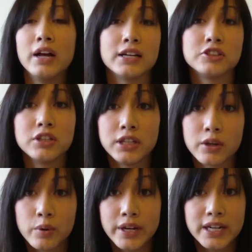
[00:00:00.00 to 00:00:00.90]
extra
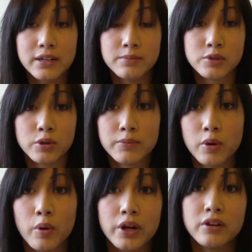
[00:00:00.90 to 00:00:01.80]
liquid and absorb the
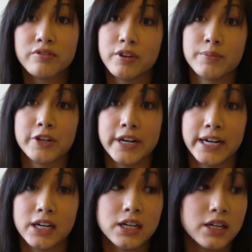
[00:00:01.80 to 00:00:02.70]
oil from your
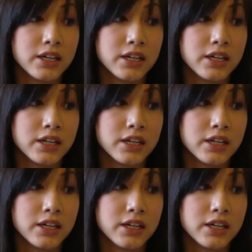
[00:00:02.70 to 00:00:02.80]
hair.